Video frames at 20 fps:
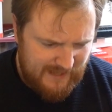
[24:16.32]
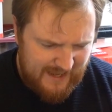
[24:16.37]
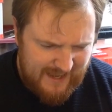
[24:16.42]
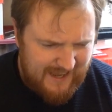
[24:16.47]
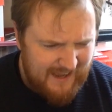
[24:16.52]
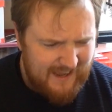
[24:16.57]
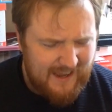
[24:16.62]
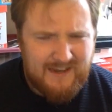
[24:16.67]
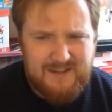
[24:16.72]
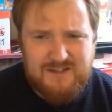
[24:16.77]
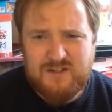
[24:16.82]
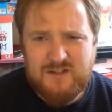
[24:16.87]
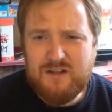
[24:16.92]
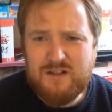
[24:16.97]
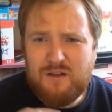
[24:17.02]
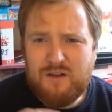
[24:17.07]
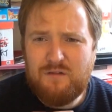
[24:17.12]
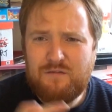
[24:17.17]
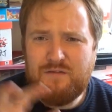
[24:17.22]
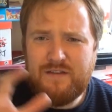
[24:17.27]
Yeah, I just
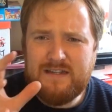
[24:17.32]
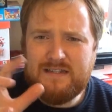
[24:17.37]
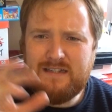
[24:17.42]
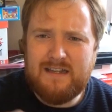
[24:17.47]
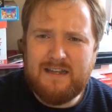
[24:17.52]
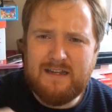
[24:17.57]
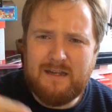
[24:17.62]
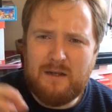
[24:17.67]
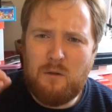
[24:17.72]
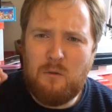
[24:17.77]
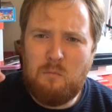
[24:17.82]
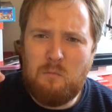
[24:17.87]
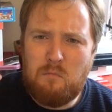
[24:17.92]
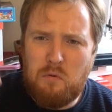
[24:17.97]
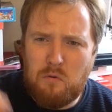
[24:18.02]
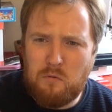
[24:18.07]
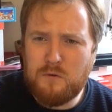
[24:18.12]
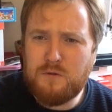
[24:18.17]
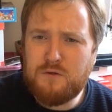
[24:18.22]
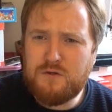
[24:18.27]
love these little
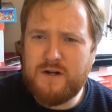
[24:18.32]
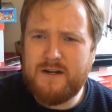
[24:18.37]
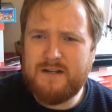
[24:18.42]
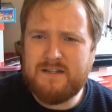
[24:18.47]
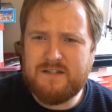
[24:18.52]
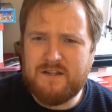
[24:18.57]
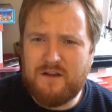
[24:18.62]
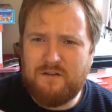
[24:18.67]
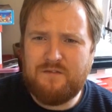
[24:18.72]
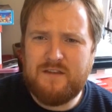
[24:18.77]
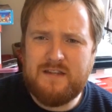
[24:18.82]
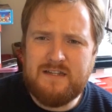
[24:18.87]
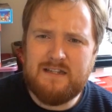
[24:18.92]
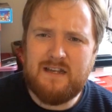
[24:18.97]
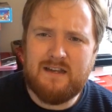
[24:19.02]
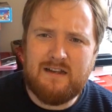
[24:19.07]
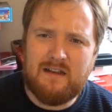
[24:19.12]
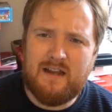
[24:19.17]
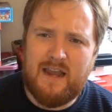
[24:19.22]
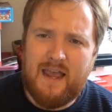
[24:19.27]
portraits of these
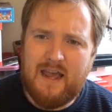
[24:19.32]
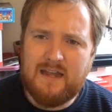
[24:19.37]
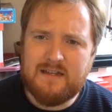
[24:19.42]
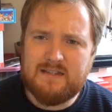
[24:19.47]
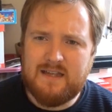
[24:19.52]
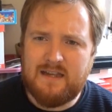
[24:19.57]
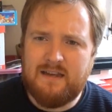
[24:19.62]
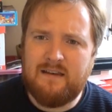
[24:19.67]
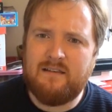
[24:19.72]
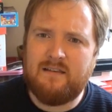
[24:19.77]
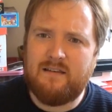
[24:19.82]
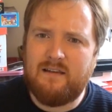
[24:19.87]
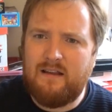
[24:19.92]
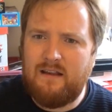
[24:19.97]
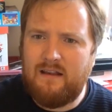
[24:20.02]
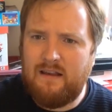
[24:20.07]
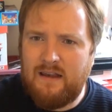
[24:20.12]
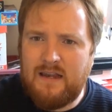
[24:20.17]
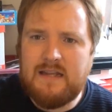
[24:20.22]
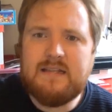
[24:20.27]
little cats, and
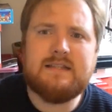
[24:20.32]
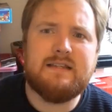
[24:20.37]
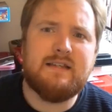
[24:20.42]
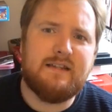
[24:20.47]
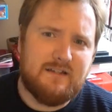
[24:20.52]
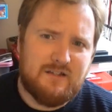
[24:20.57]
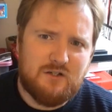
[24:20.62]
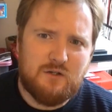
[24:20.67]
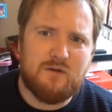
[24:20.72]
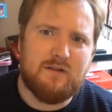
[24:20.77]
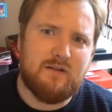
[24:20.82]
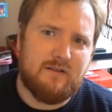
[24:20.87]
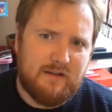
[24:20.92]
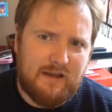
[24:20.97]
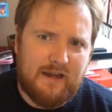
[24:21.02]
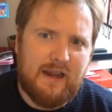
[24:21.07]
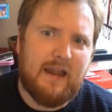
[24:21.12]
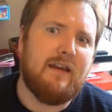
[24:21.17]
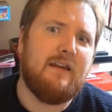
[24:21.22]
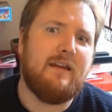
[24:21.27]
listening to it
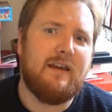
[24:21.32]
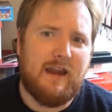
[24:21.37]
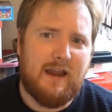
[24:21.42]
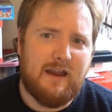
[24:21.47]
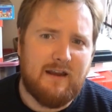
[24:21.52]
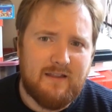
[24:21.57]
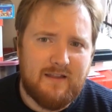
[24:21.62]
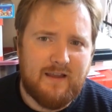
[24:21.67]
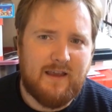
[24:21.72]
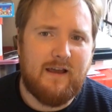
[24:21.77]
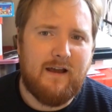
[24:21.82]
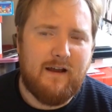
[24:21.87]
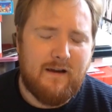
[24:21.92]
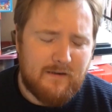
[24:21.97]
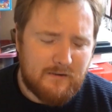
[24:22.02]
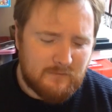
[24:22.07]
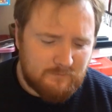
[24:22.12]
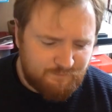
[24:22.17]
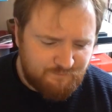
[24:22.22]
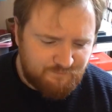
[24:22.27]
again and again in the
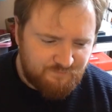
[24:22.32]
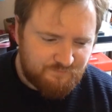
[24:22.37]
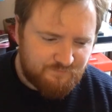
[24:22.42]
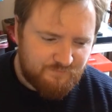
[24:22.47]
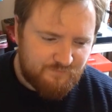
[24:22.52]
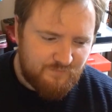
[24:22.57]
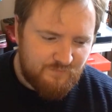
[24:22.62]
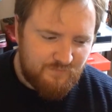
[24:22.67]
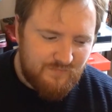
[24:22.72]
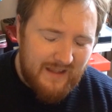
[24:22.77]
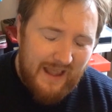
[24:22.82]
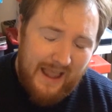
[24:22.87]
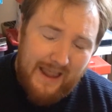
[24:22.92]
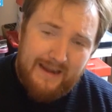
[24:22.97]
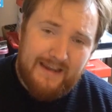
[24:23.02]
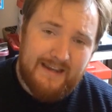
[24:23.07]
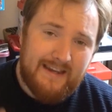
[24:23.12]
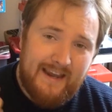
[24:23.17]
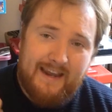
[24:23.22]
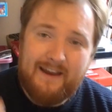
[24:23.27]
car, I
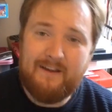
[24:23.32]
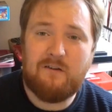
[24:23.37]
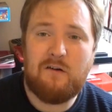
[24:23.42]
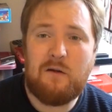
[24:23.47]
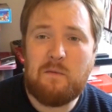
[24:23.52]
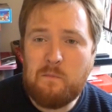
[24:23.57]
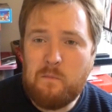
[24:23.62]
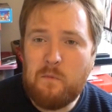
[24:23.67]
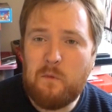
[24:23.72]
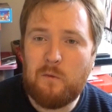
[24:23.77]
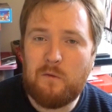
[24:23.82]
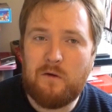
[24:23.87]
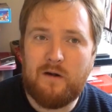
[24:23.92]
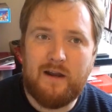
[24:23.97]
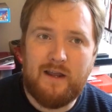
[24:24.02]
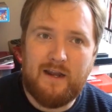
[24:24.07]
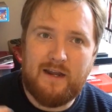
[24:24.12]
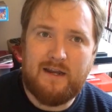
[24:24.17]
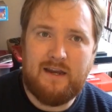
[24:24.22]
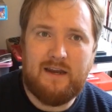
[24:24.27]
can hear it more,
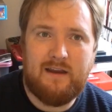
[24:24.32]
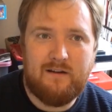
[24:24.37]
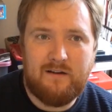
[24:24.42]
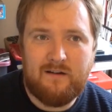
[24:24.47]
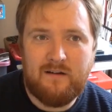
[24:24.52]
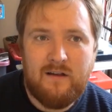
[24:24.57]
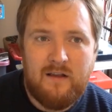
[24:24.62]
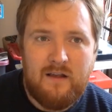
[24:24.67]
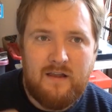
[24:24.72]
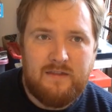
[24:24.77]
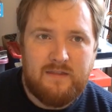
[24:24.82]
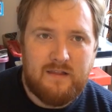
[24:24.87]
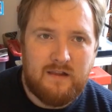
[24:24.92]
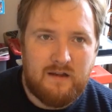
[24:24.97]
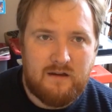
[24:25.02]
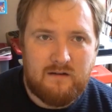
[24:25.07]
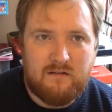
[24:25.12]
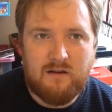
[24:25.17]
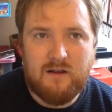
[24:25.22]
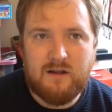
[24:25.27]
and I can hear the
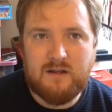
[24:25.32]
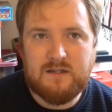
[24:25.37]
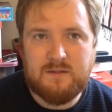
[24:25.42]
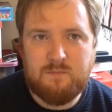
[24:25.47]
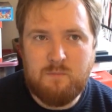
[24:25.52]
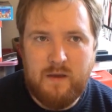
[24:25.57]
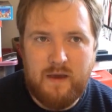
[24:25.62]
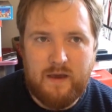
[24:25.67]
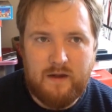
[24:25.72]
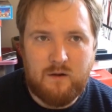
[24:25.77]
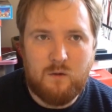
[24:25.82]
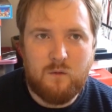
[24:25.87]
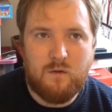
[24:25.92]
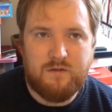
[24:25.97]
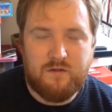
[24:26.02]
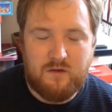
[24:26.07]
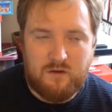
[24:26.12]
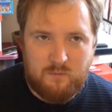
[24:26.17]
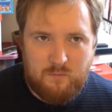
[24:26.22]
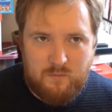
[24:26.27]
lyrics better
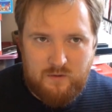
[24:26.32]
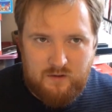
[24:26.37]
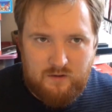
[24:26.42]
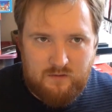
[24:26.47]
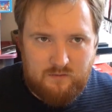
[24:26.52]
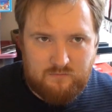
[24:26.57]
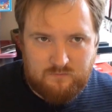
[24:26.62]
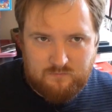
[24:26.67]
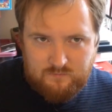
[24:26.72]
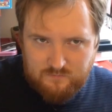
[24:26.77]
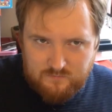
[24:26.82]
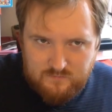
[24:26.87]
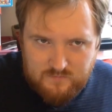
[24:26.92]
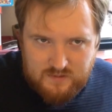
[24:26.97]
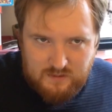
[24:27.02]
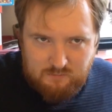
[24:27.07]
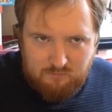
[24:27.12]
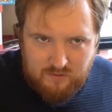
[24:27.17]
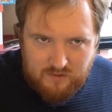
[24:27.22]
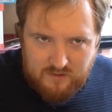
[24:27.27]
without being
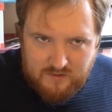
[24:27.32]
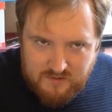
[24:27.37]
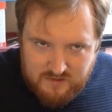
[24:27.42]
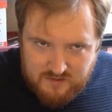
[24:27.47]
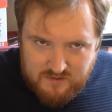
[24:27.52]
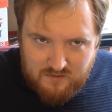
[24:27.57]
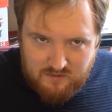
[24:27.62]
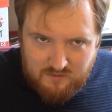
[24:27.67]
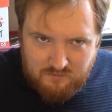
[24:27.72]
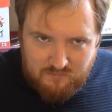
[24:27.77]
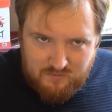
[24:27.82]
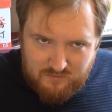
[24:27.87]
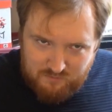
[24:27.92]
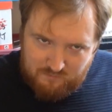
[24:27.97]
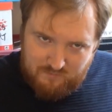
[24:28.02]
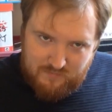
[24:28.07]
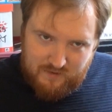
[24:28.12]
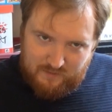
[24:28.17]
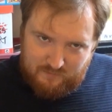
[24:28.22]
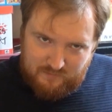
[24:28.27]
deeply disturbed
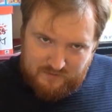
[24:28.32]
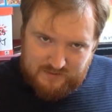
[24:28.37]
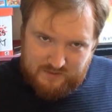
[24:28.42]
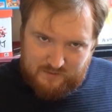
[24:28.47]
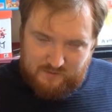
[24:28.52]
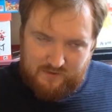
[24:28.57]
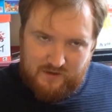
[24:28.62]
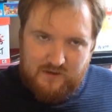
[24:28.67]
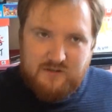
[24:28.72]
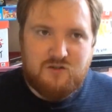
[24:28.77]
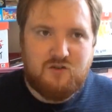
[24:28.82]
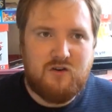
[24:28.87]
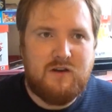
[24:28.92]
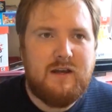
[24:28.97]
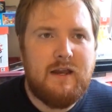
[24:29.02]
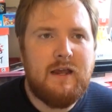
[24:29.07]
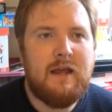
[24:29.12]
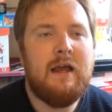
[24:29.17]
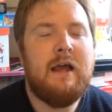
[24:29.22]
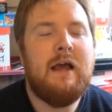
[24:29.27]
by what's going on
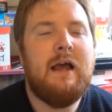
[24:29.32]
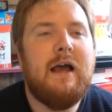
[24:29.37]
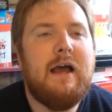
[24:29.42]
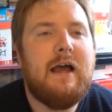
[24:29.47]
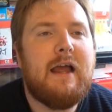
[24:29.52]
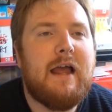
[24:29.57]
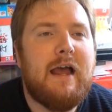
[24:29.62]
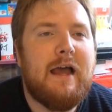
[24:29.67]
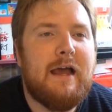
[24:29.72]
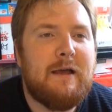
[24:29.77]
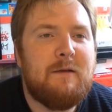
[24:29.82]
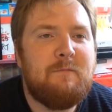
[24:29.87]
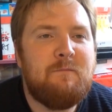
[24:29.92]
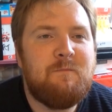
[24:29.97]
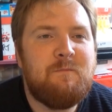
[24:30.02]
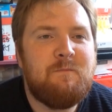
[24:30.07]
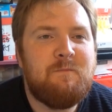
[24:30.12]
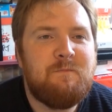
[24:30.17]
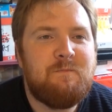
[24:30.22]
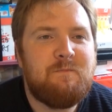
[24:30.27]
screen.
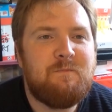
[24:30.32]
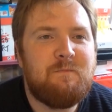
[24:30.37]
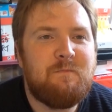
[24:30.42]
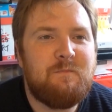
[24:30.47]
And